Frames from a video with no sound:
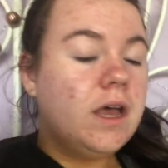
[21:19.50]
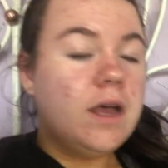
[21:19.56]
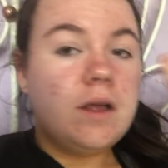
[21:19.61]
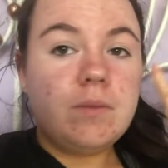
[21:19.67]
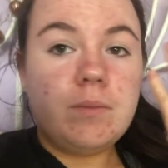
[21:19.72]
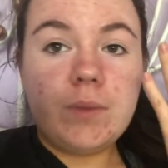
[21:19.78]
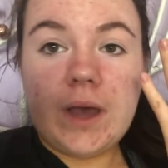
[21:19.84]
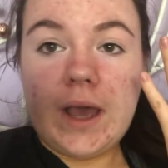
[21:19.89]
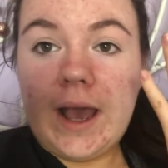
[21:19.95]

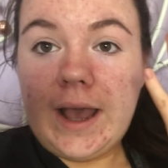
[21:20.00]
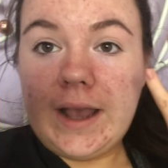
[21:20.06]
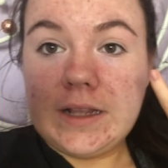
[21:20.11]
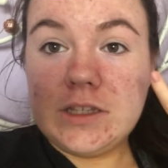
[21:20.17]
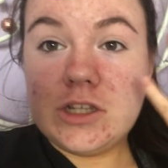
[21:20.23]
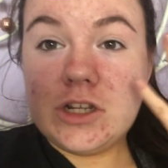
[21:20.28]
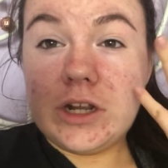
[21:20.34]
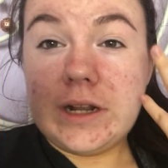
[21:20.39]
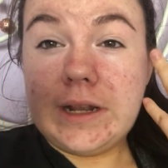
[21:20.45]
My
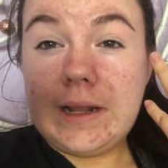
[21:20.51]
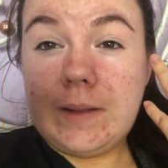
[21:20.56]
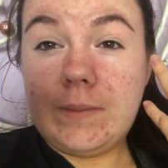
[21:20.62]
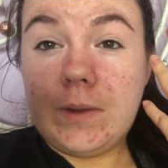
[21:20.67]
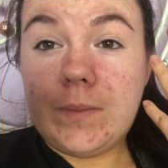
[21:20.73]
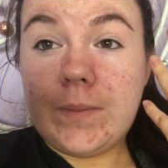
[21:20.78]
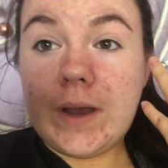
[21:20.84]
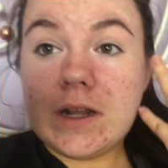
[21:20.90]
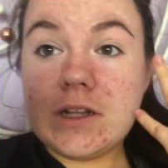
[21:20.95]
hands are a little
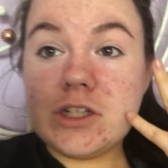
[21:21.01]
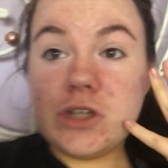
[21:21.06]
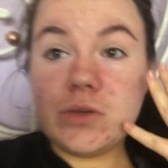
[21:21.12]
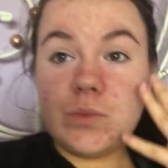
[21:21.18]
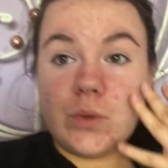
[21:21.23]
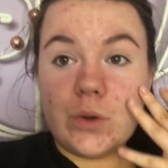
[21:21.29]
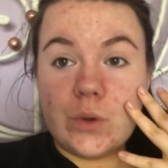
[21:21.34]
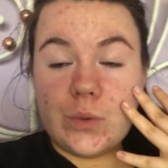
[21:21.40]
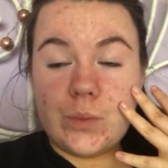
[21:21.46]
bit patchy,
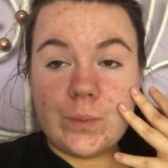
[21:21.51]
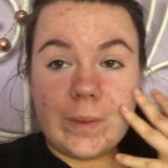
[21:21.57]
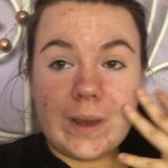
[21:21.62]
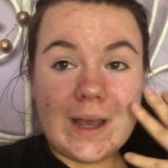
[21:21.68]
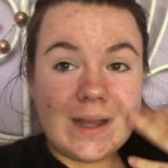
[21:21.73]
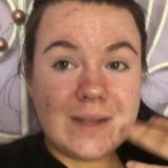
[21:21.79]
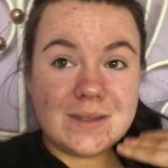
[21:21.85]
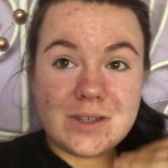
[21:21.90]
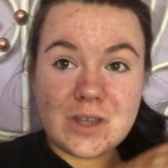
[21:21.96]
but my
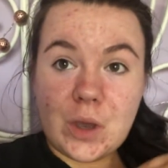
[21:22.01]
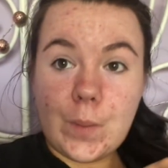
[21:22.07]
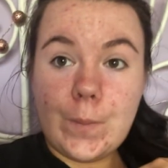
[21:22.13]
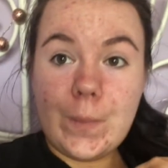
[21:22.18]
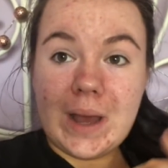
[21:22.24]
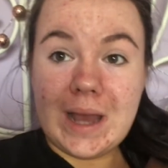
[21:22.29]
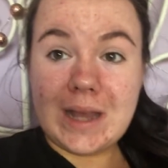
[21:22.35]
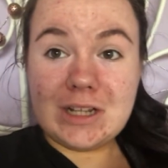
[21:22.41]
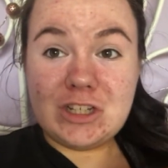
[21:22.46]
hands go
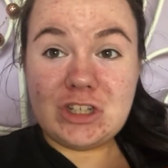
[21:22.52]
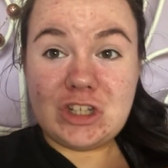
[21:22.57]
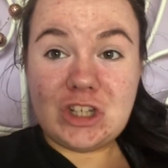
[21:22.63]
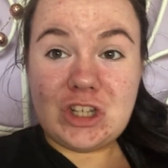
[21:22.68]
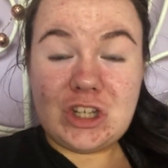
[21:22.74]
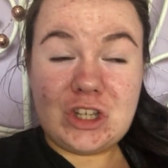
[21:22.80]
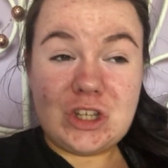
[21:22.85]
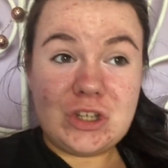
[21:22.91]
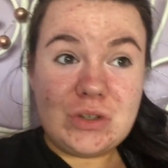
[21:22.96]

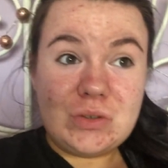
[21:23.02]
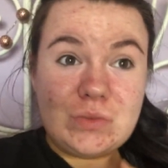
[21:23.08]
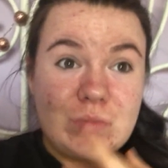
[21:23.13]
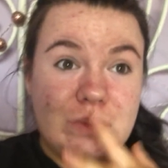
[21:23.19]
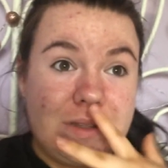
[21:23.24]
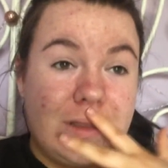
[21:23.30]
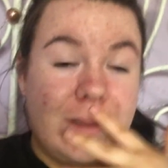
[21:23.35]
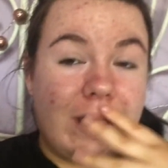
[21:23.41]
patchy with